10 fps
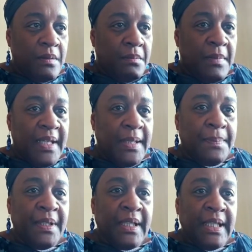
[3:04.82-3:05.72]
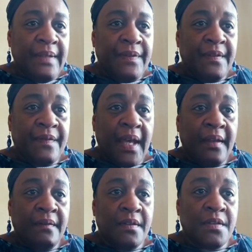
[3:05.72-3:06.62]
Many believe the
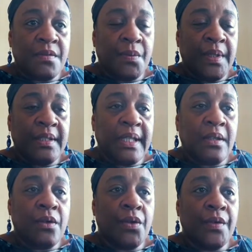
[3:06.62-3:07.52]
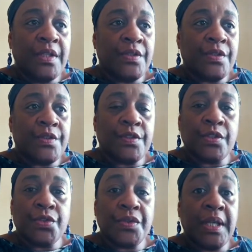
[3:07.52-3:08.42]
virus will encourage us to
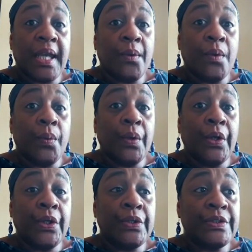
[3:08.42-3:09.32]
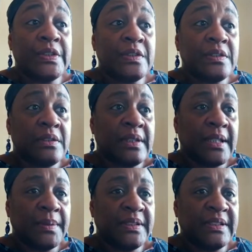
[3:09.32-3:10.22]
treat our world and
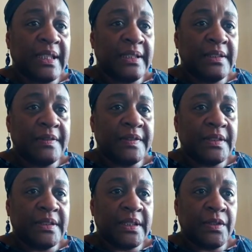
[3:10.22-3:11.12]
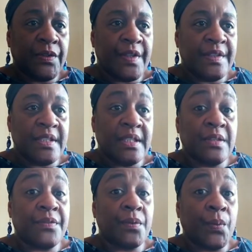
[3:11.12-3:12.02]
ourselves and others in a
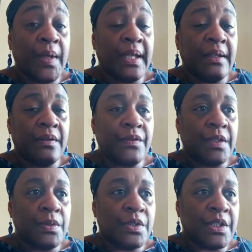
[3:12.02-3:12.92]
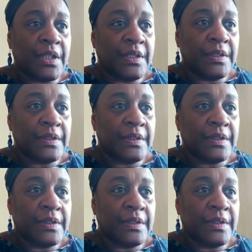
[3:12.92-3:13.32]
different way in the future.